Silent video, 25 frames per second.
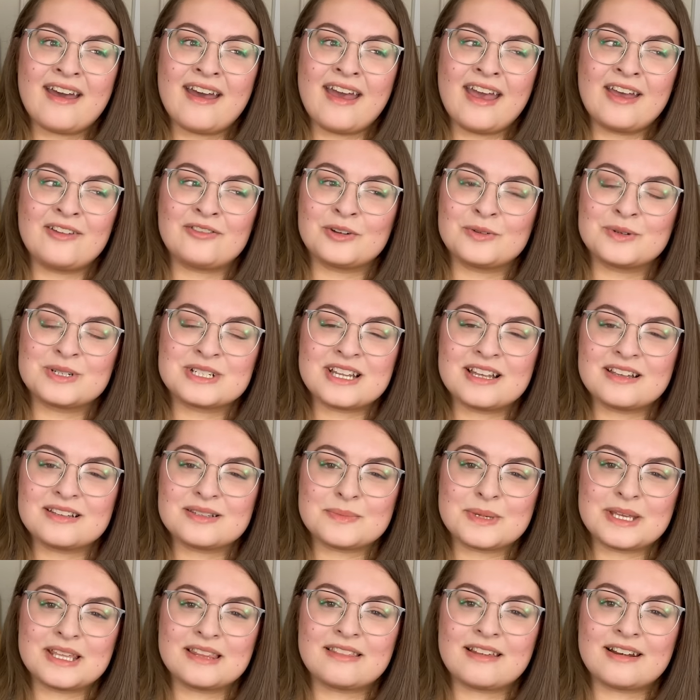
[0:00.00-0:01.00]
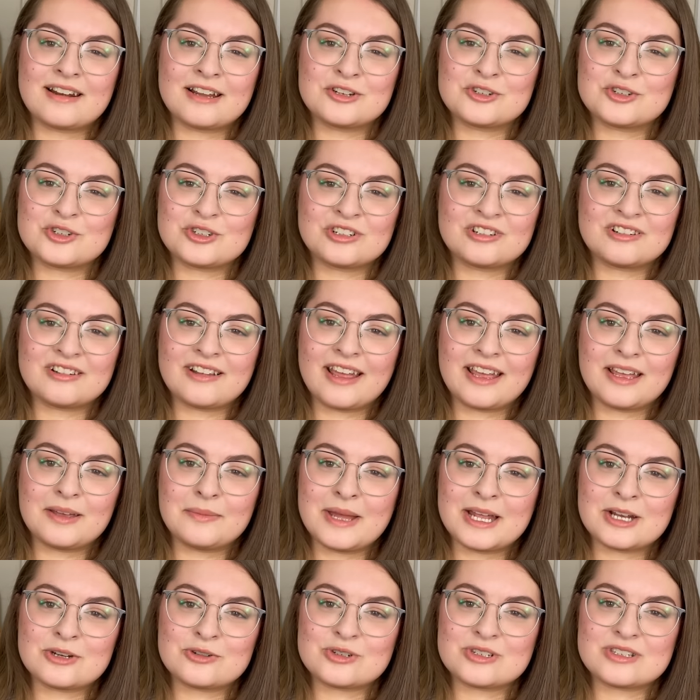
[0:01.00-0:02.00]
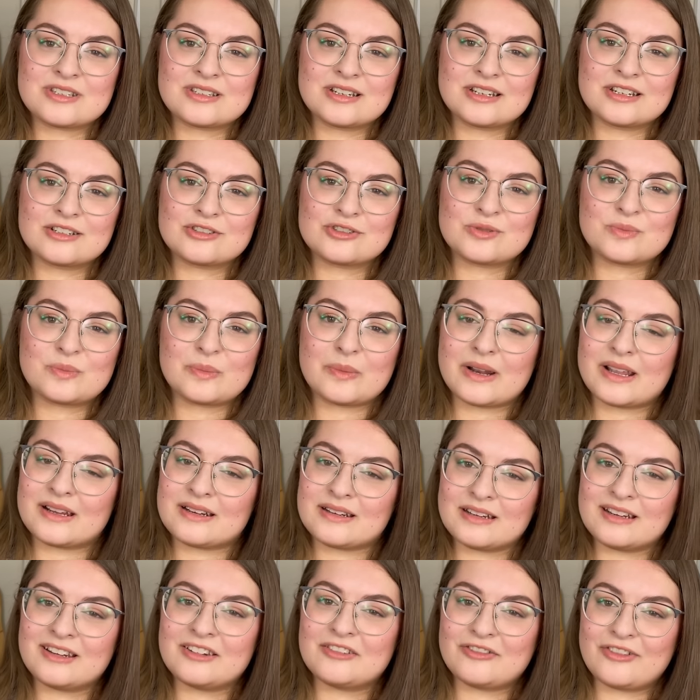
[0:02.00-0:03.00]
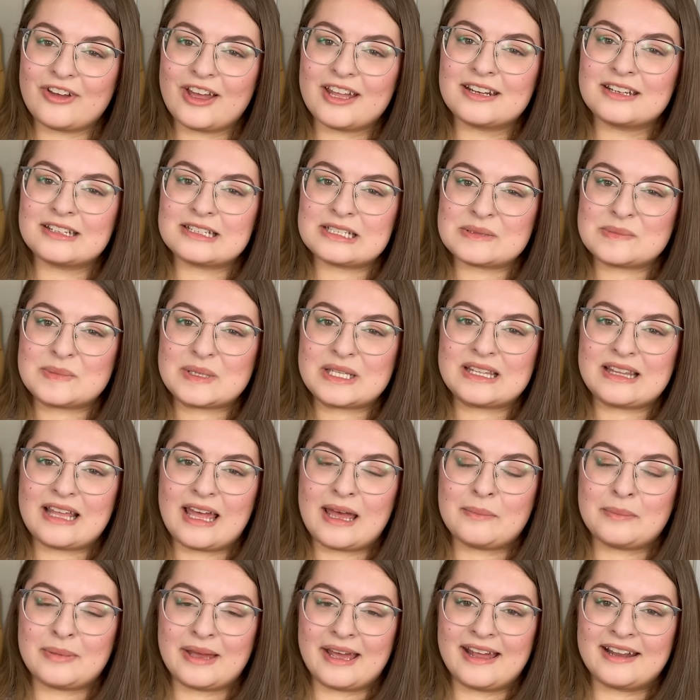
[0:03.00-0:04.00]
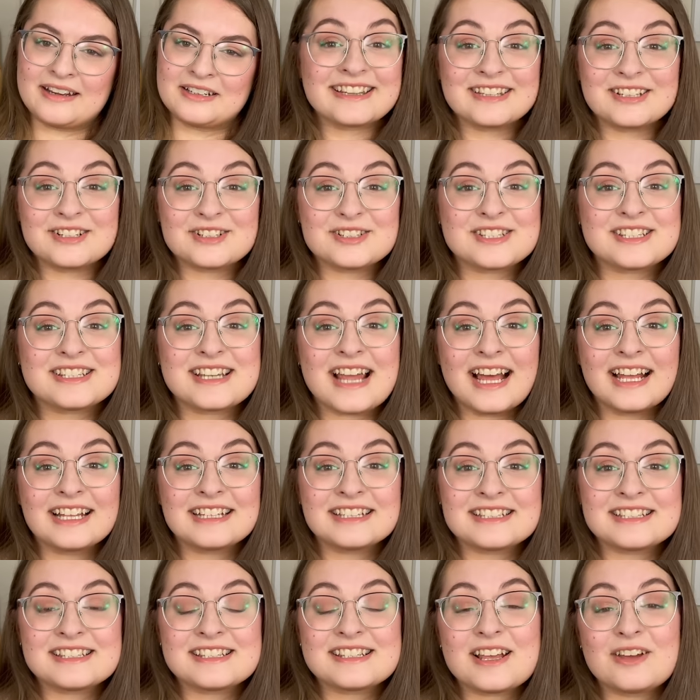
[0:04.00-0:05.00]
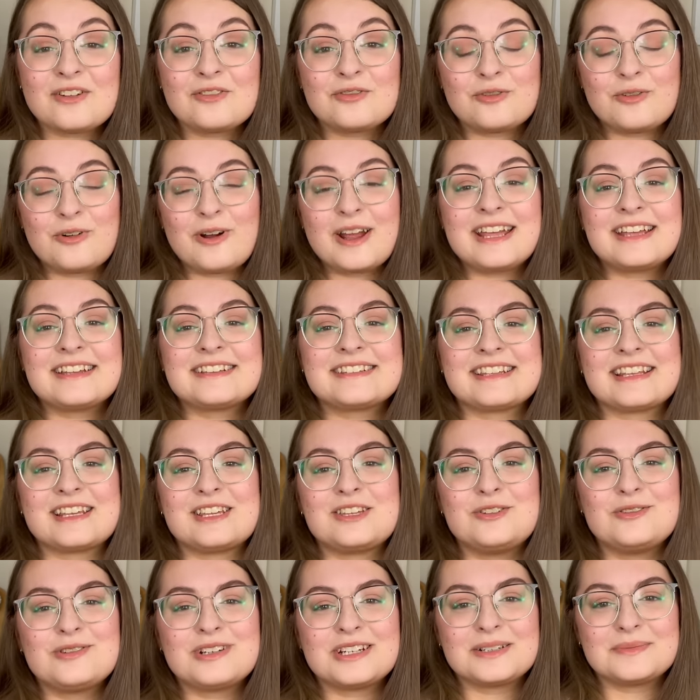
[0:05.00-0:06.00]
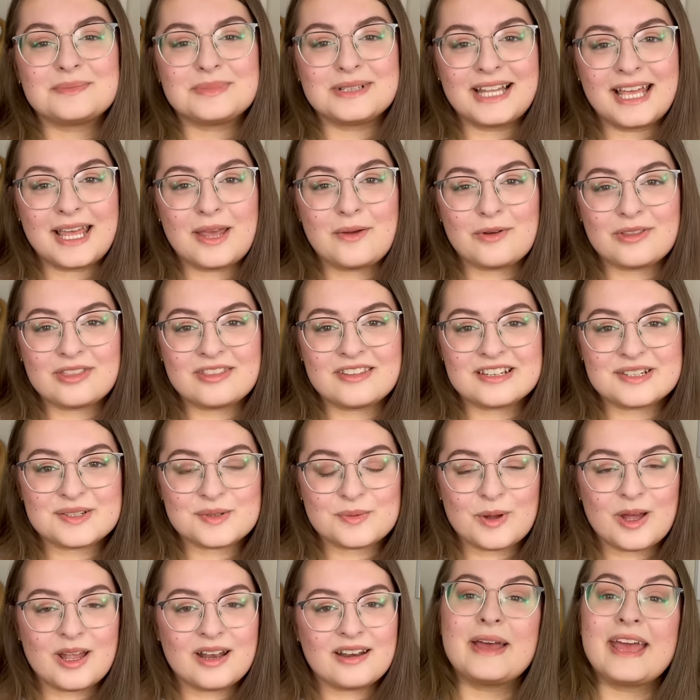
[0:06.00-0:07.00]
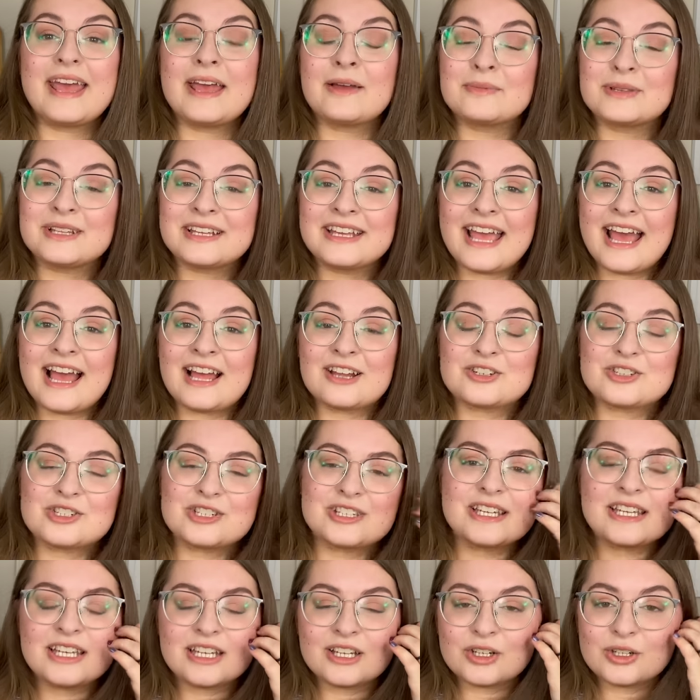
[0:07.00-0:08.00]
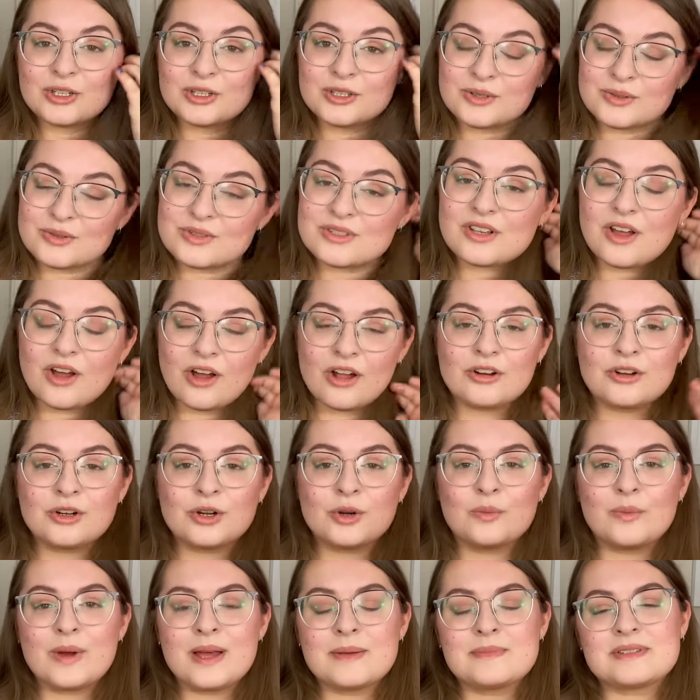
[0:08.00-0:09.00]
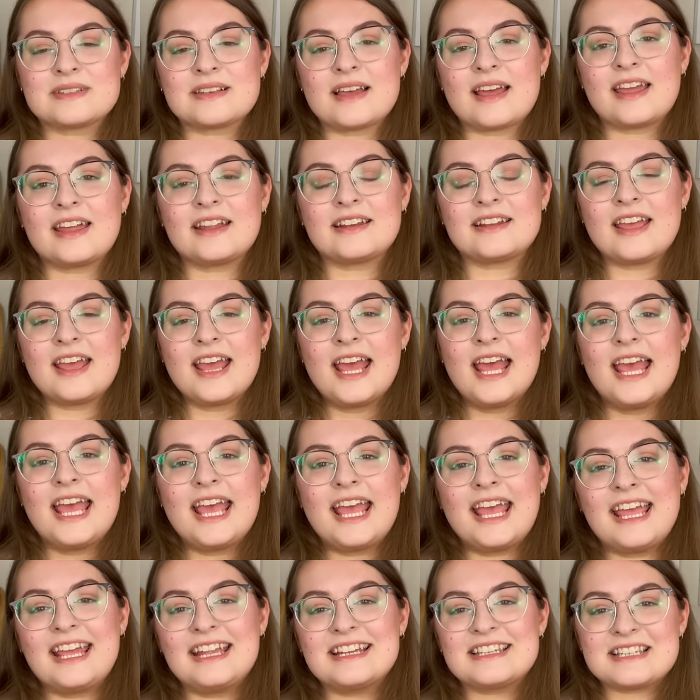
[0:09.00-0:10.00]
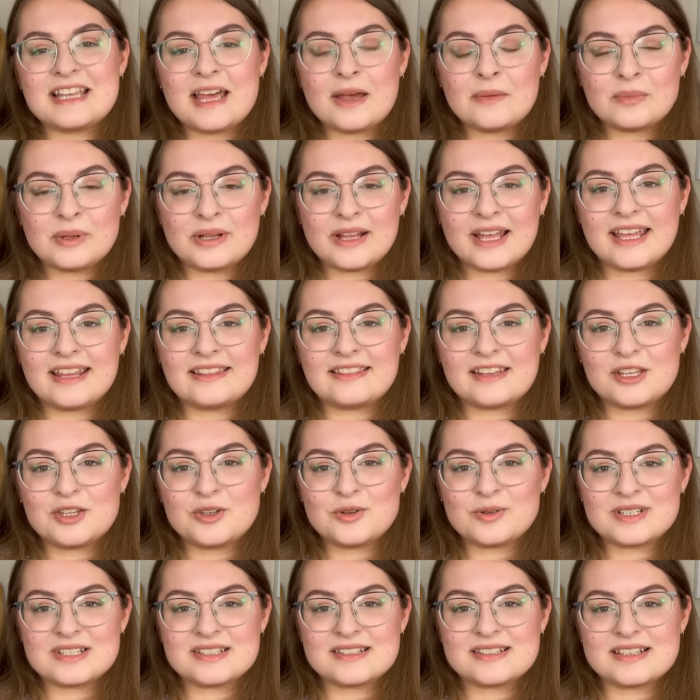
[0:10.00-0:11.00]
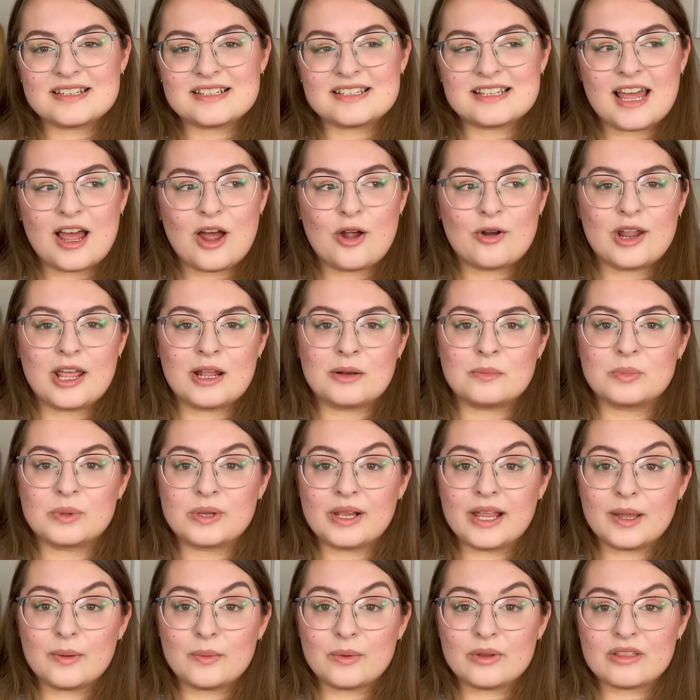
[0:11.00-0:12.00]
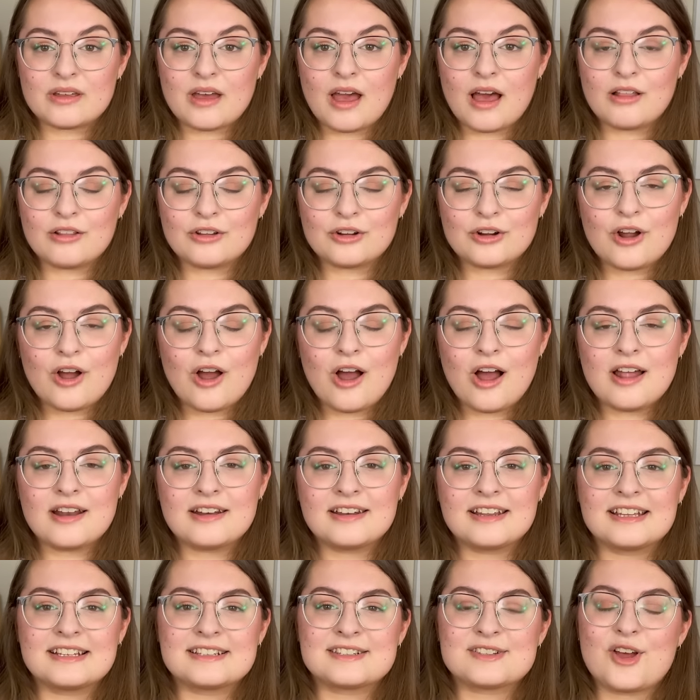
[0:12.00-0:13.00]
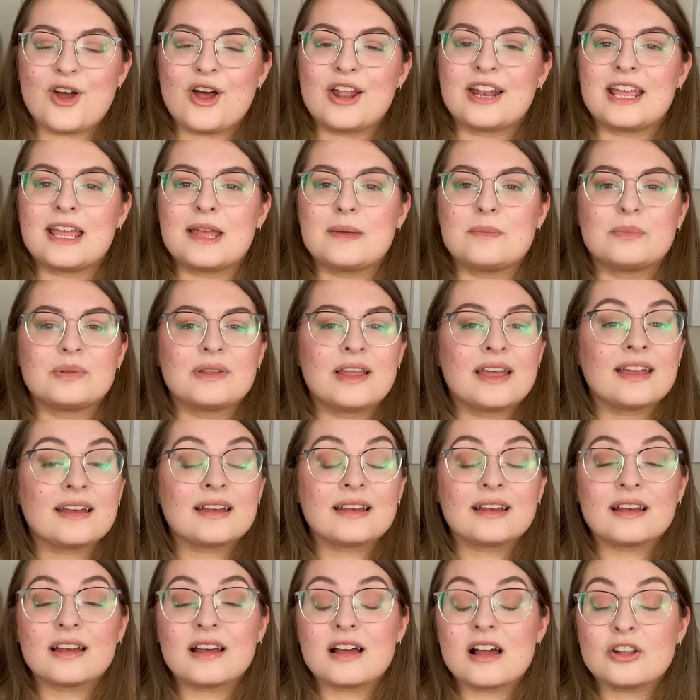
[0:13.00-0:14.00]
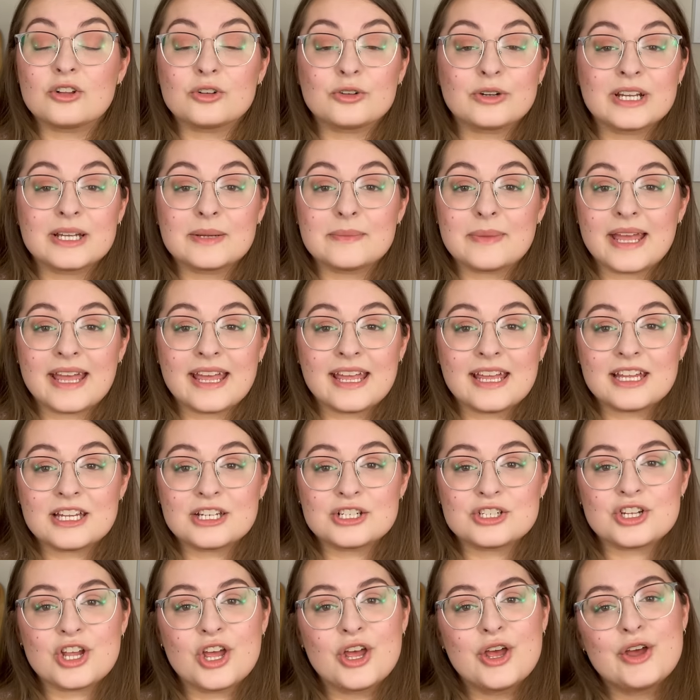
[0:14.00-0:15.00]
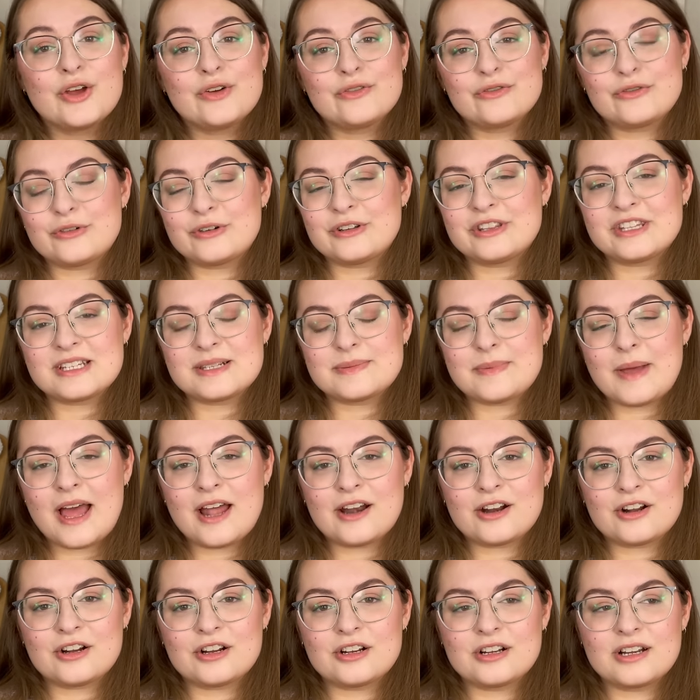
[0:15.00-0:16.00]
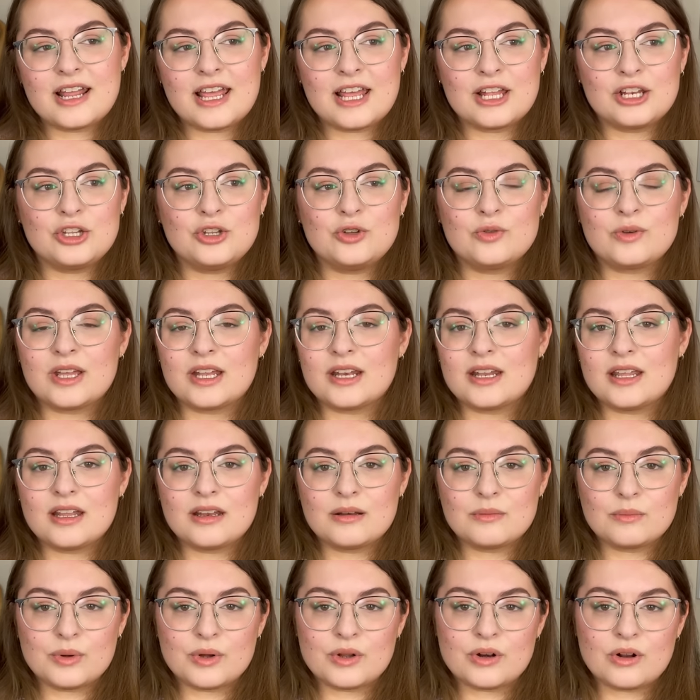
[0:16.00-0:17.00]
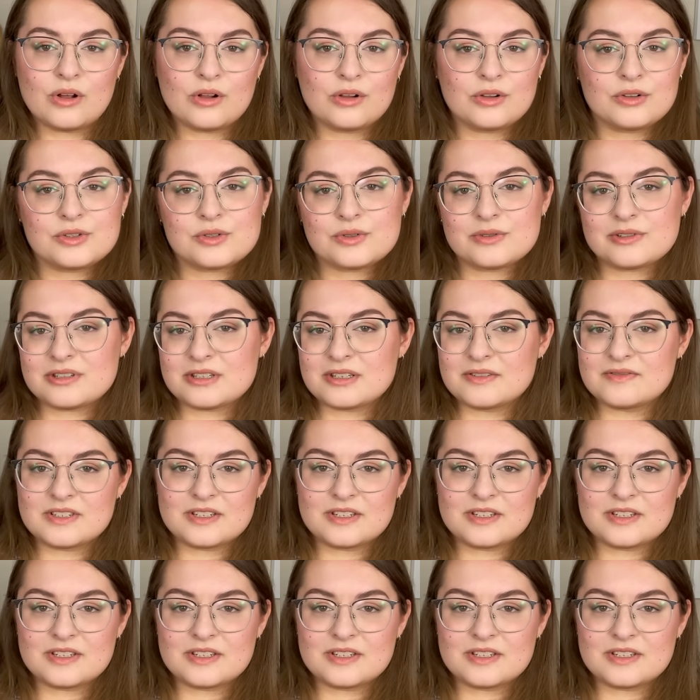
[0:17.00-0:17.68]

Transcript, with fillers: Everyone tells me that I shouldn't like Mattress Stitch, but I didn't find it to be that bad. There's tons of ways that you can play with this one. Emily actually includes on her website a template that you can sit down and play with color on. It's got a blank coloring page for this pattern and you can input all sorts of